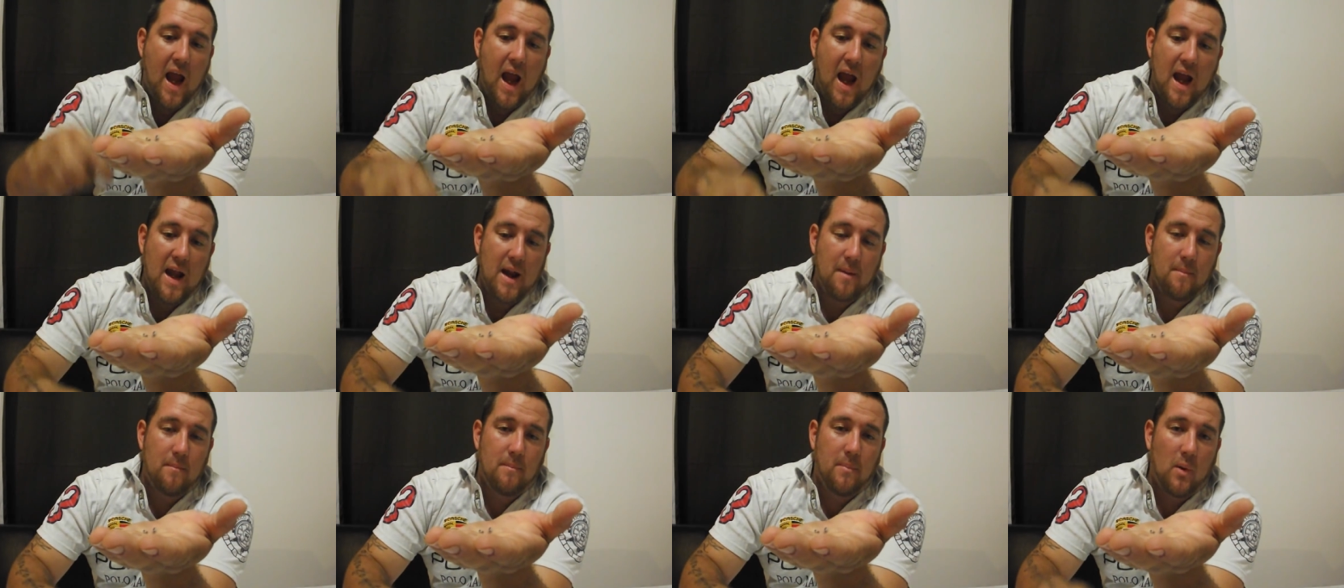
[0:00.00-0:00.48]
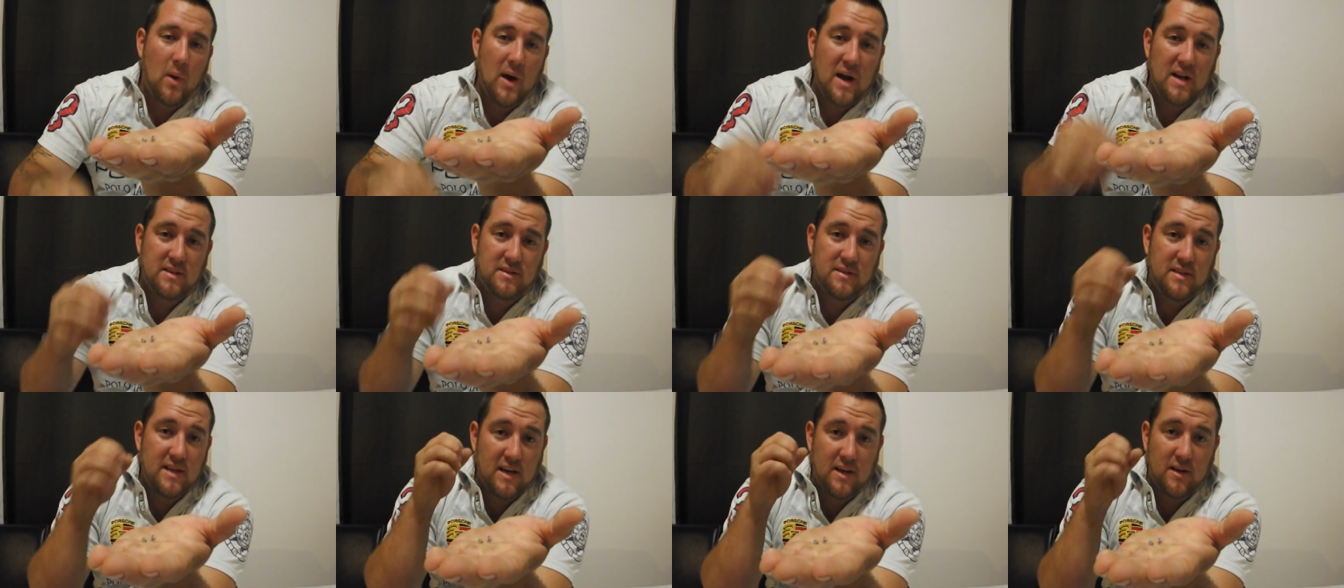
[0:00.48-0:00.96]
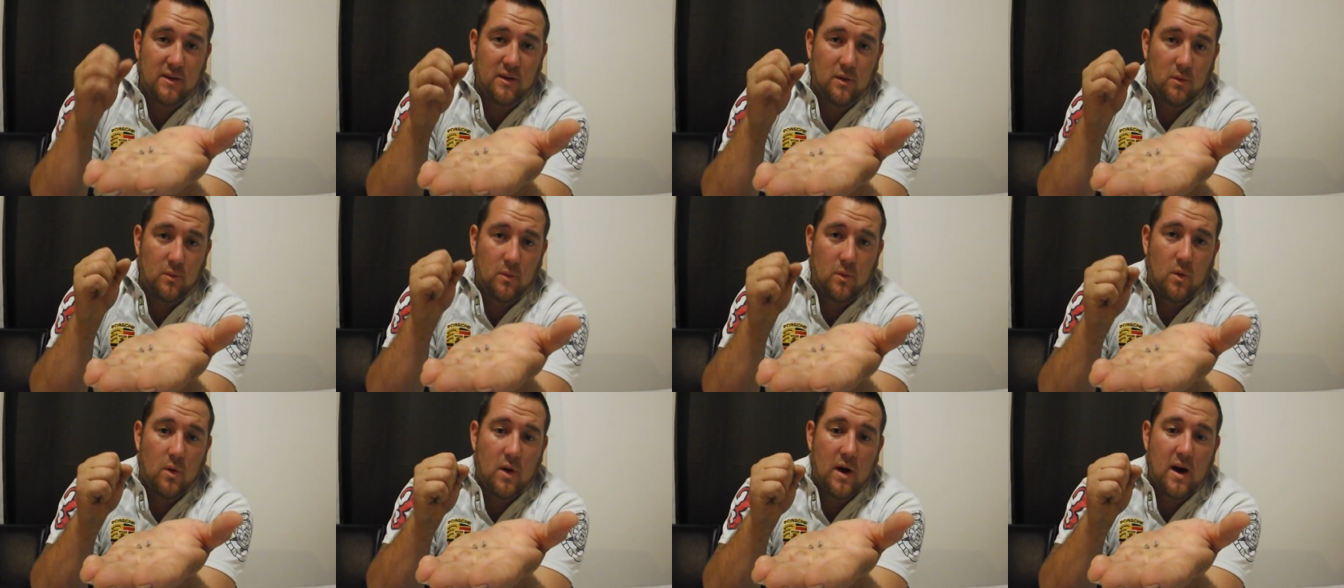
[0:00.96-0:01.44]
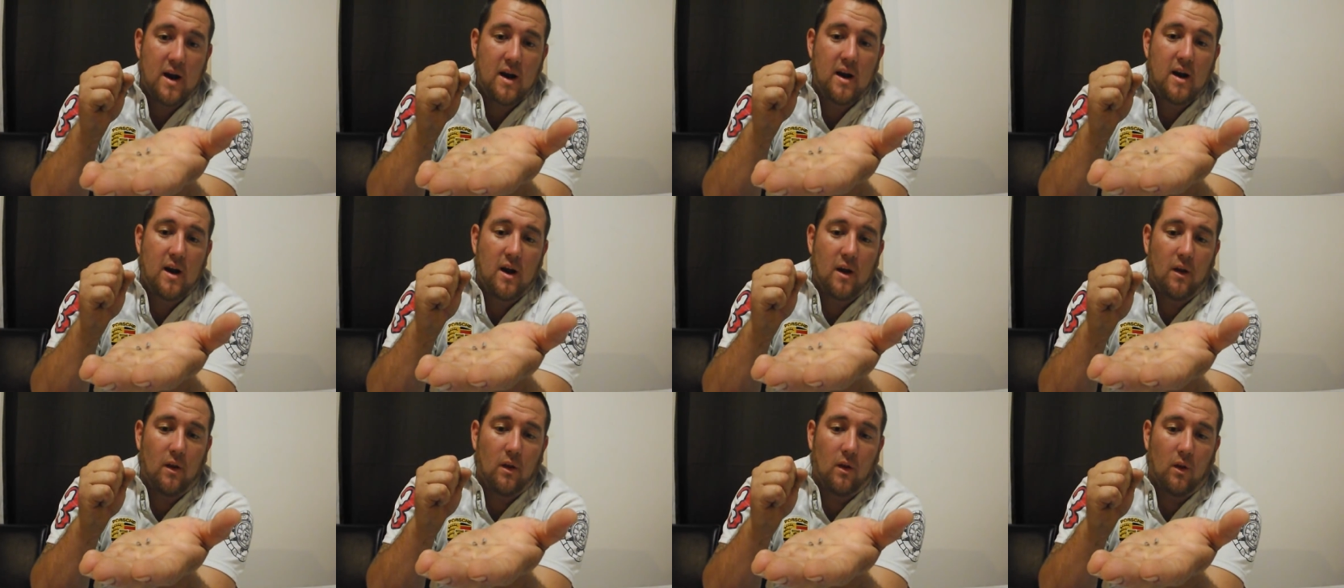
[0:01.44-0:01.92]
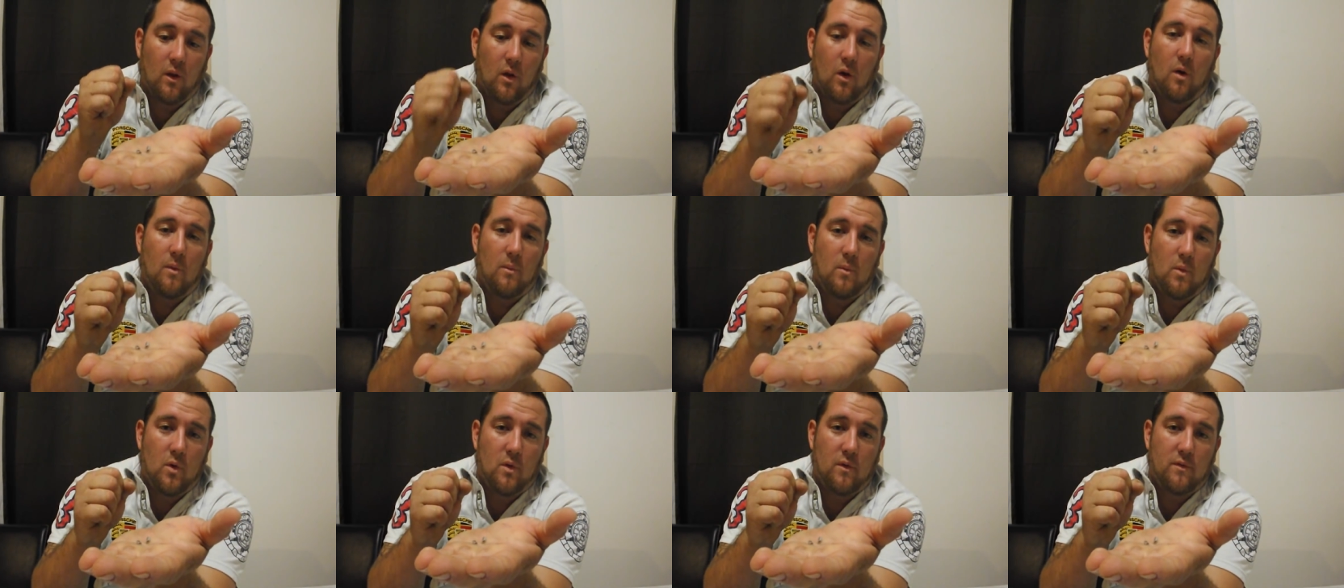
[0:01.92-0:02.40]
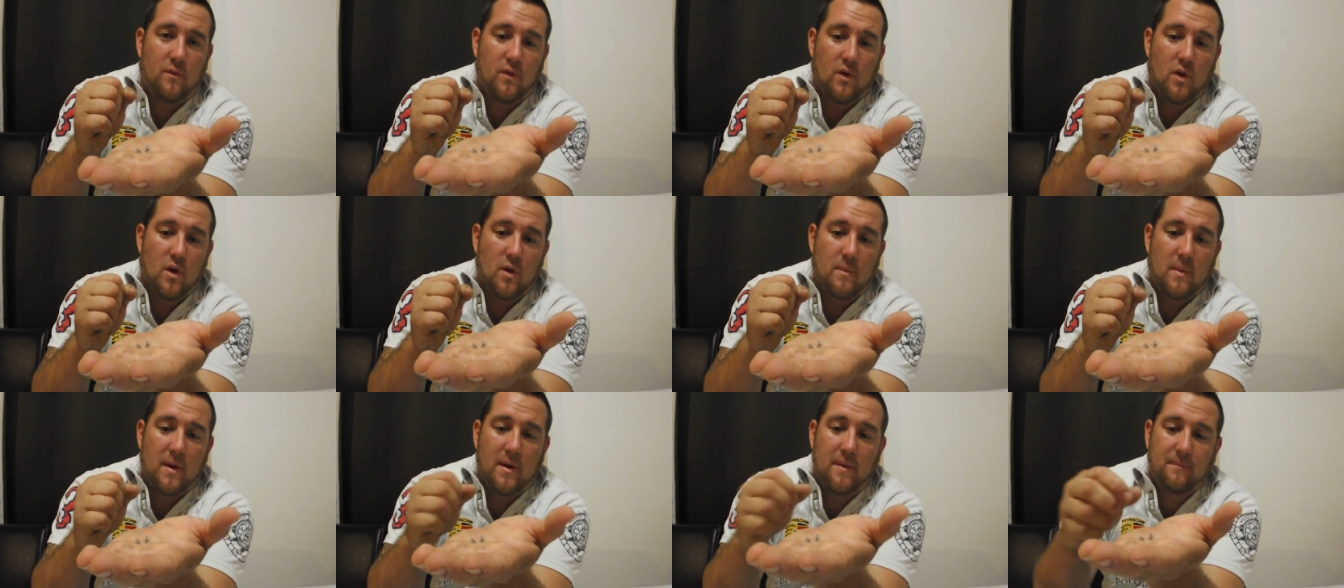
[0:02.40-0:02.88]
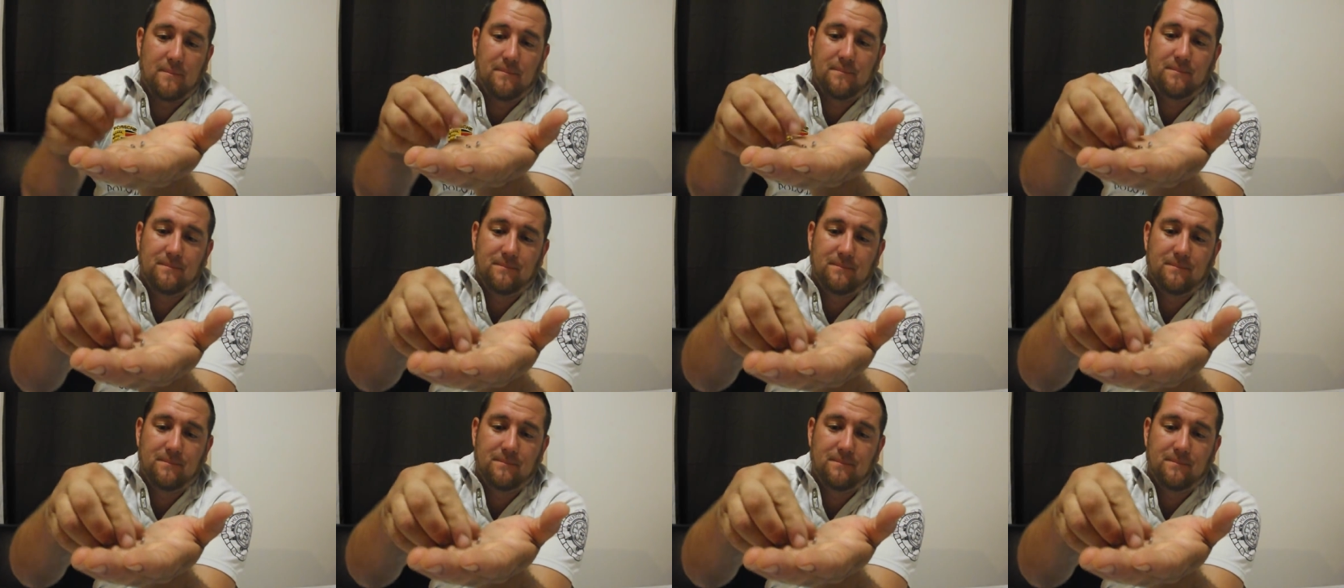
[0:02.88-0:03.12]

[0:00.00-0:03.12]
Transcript: and it bites down the wire a lot more firmer.